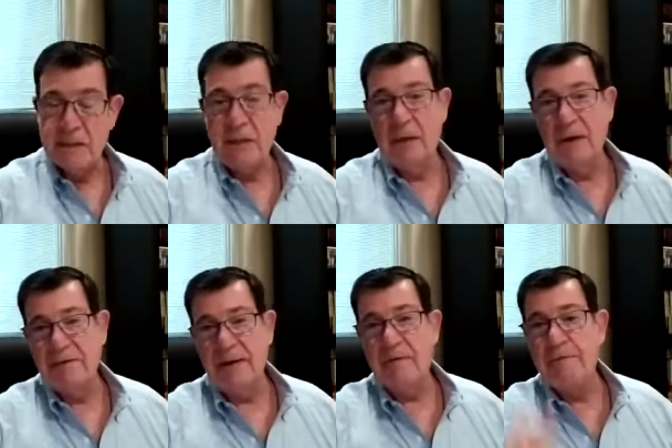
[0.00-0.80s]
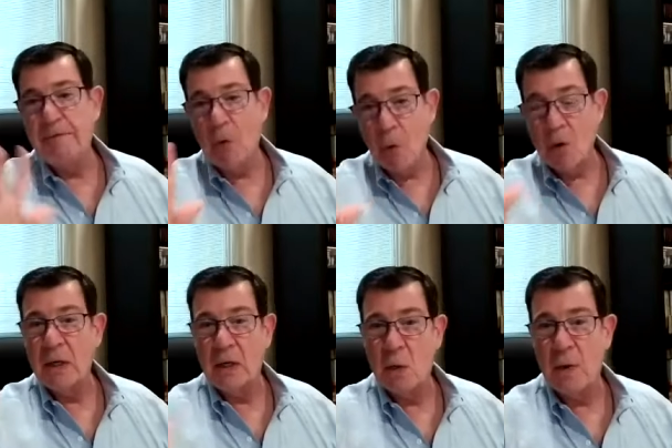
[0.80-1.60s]
there are in fact four
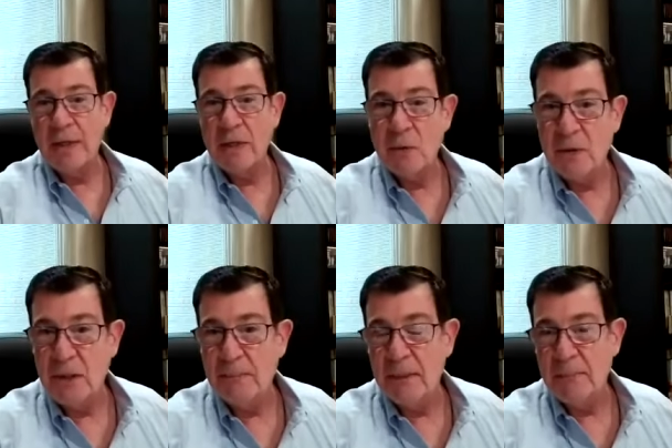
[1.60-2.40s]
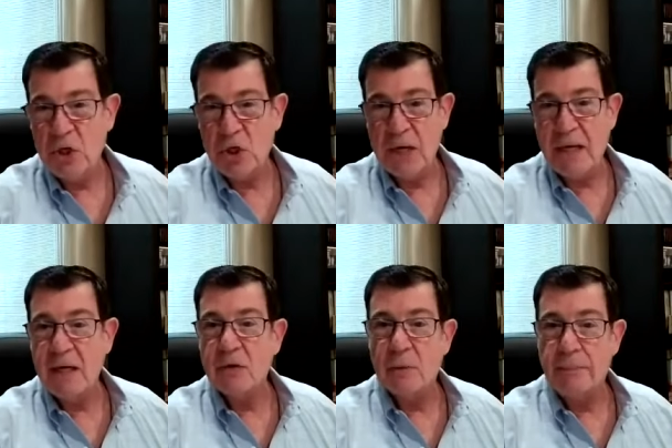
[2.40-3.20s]
according to the
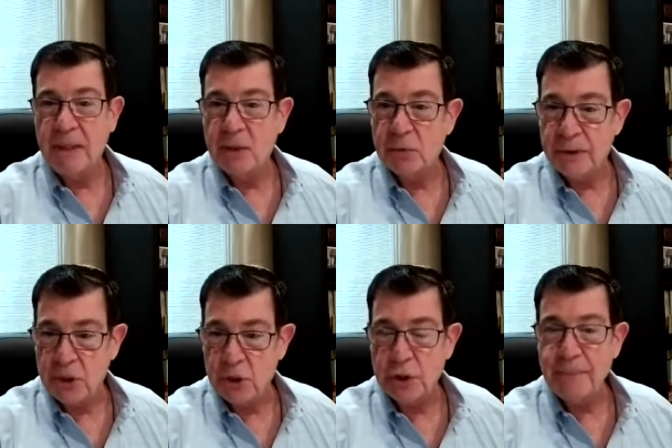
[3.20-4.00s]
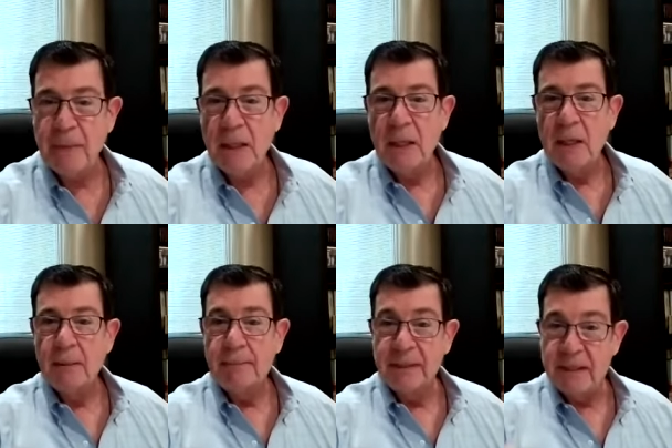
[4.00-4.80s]
Mishnaic rabbinic tradition.
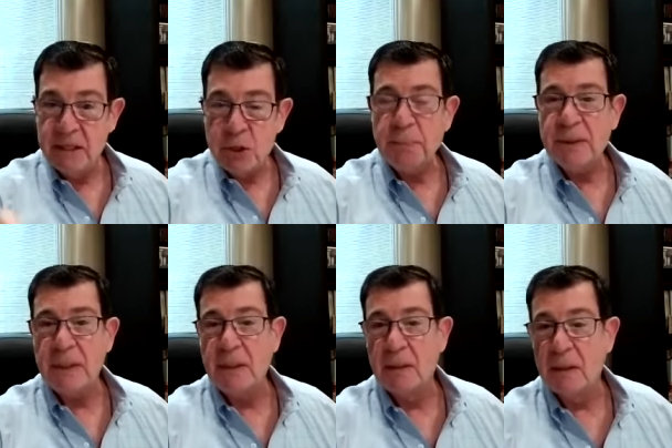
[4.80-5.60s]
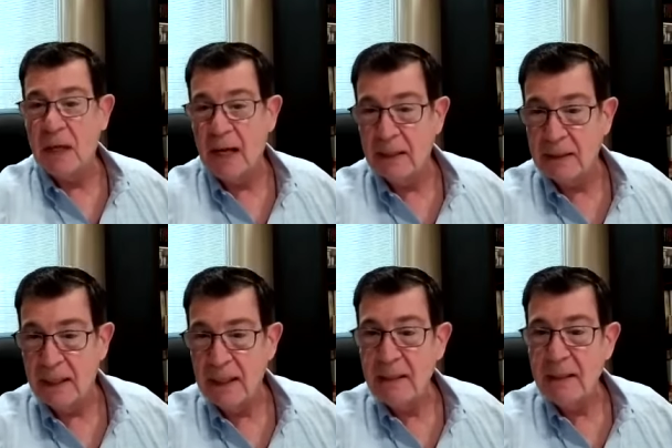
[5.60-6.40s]
But this particular
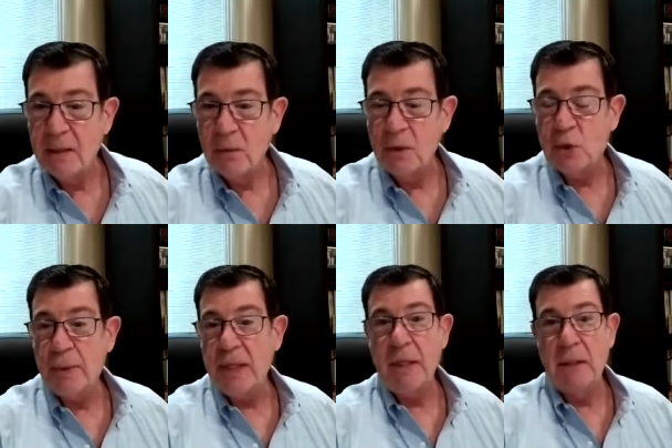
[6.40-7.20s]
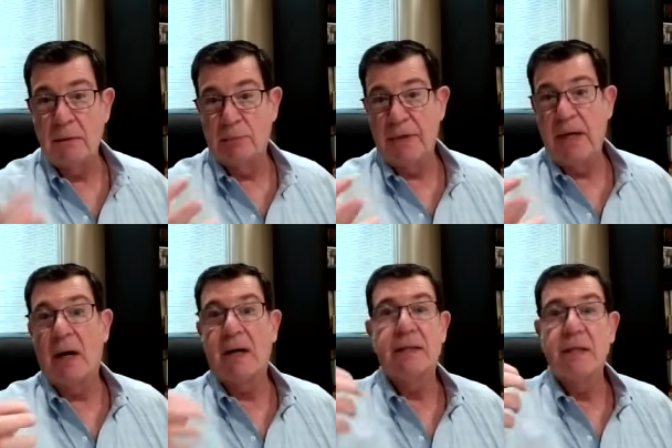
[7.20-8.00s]
holiday, which we
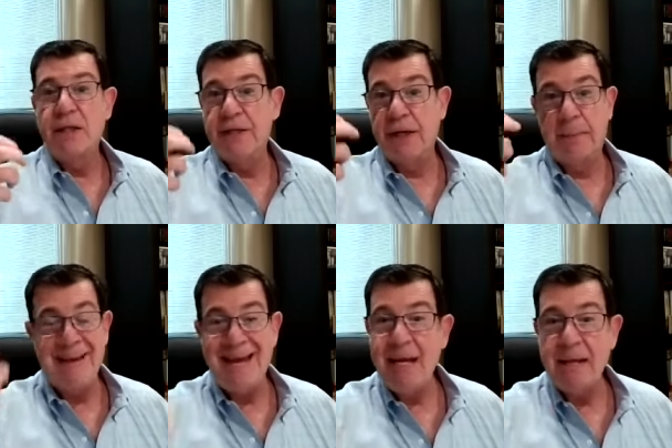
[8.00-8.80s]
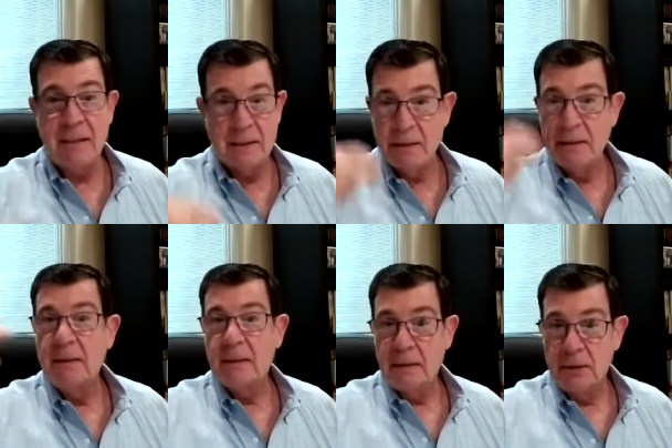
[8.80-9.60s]
regard as the main
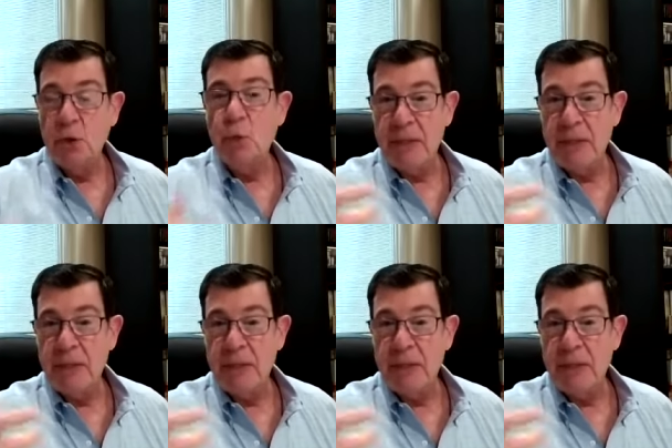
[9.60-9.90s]
New